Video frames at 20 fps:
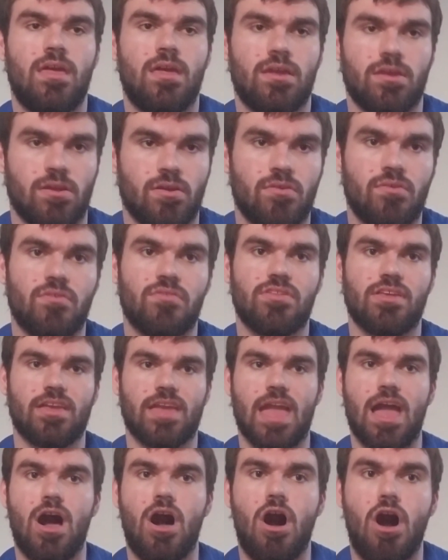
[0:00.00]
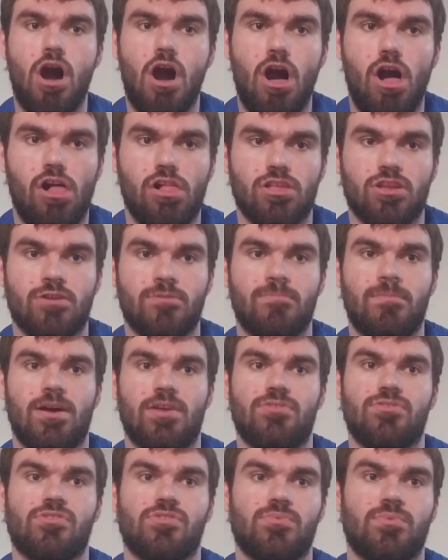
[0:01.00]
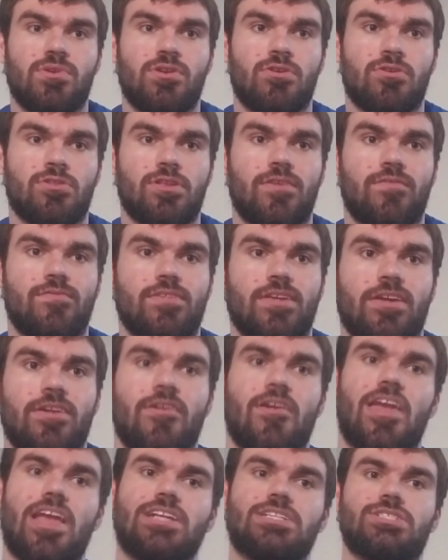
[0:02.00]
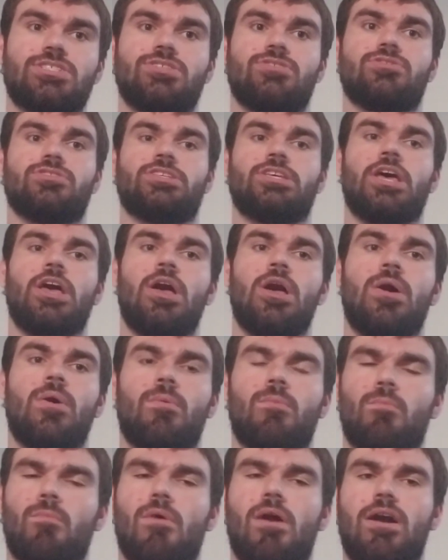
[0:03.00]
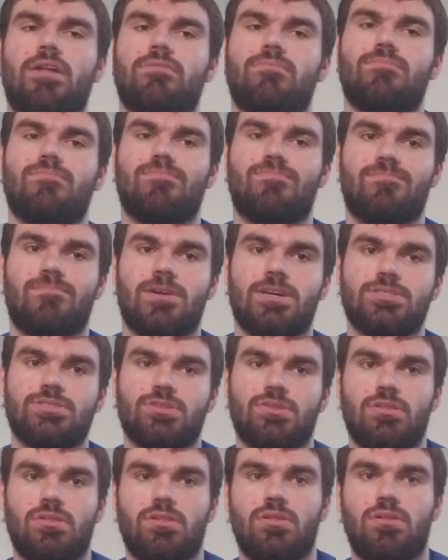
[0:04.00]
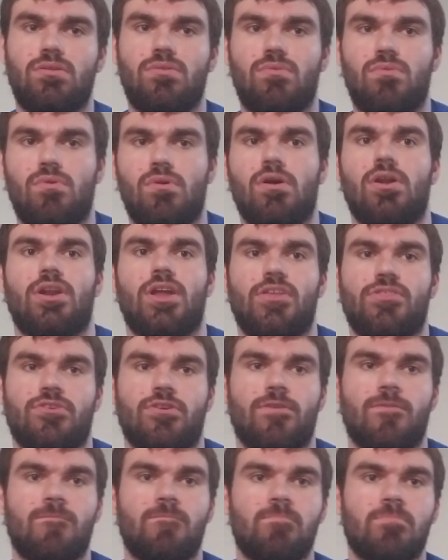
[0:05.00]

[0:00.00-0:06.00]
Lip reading: You're using all your muscles when you're lifting. You can't just use one muscle or another.